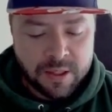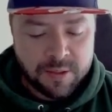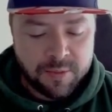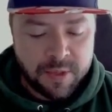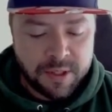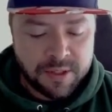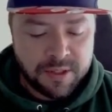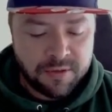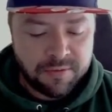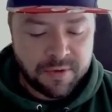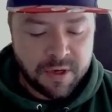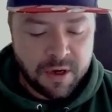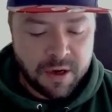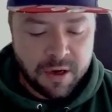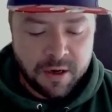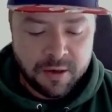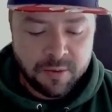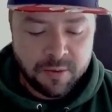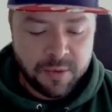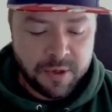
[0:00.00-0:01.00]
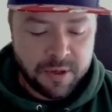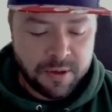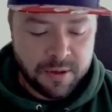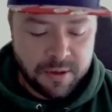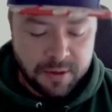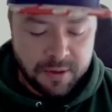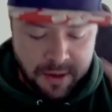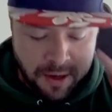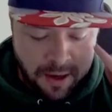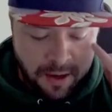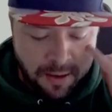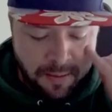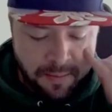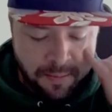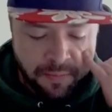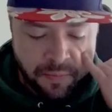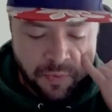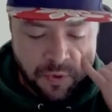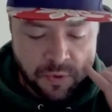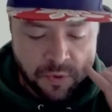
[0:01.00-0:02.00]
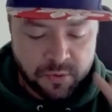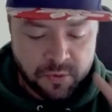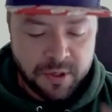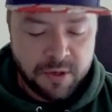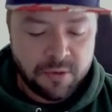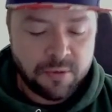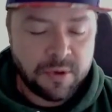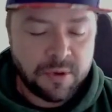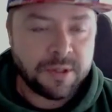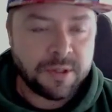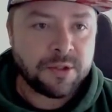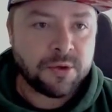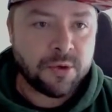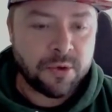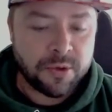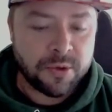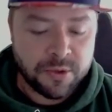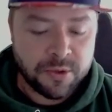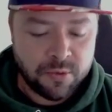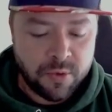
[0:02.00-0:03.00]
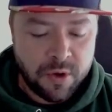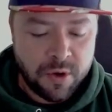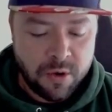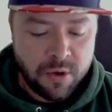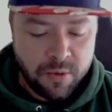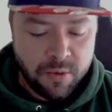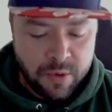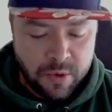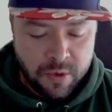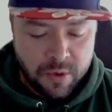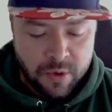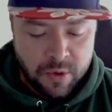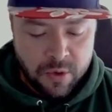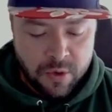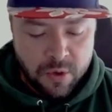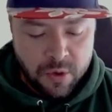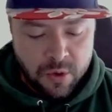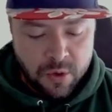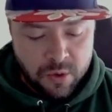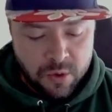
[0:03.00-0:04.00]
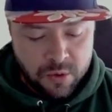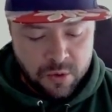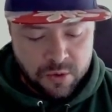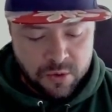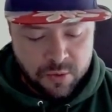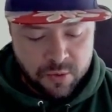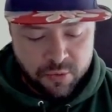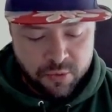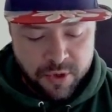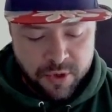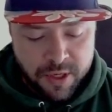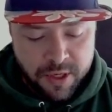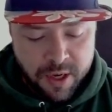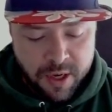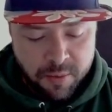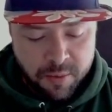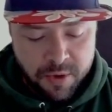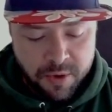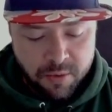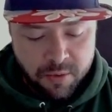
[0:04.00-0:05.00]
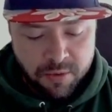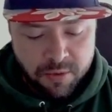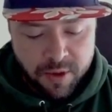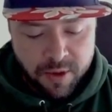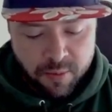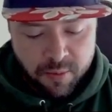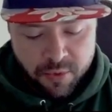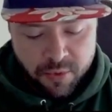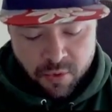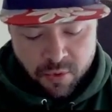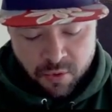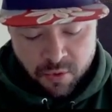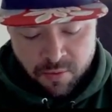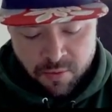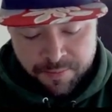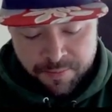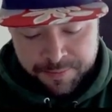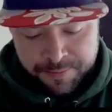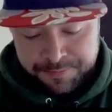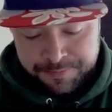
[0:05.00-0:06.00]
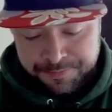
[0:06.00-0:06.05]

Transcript: expensive card, but really strong as well. So pretty happy with that pool.